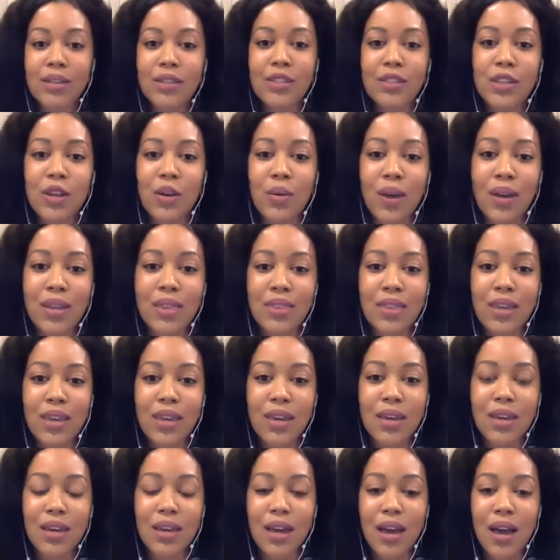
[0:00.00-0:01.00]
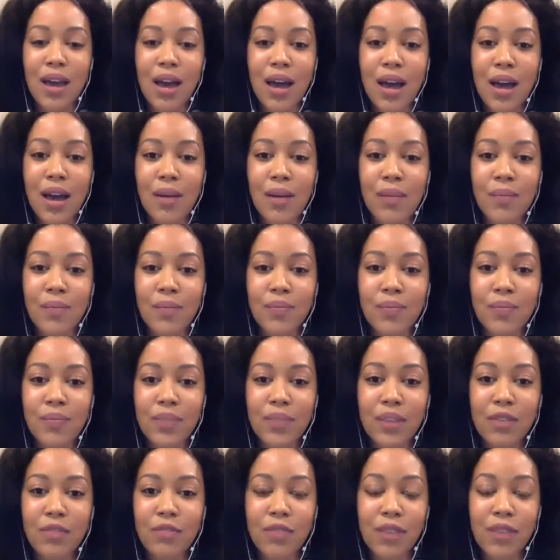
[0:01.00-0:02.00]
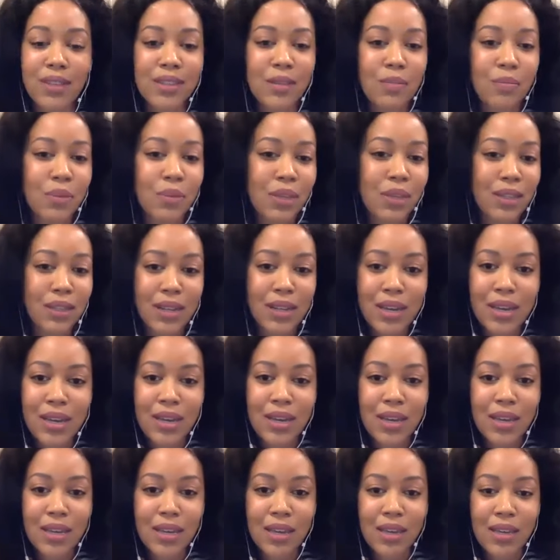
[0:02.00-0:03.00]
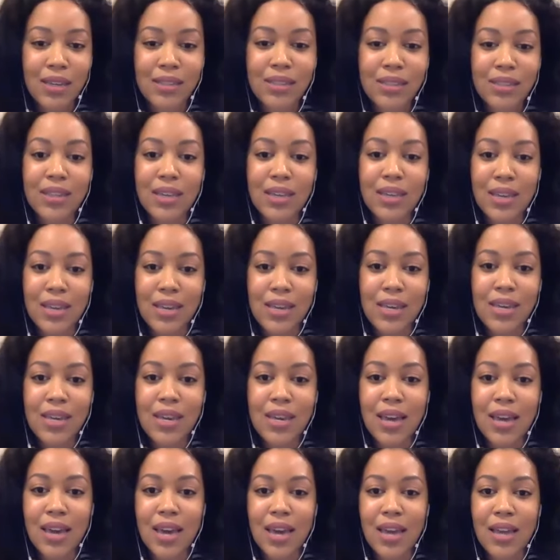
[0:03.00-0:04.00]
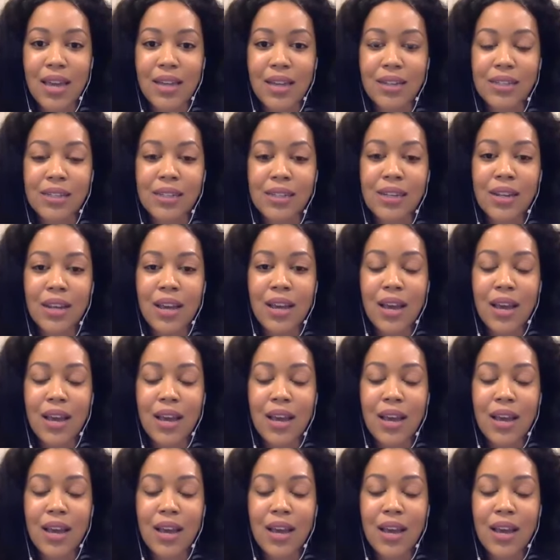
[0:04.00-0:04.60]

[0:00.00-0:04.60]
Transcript: So I think flexibility is key. And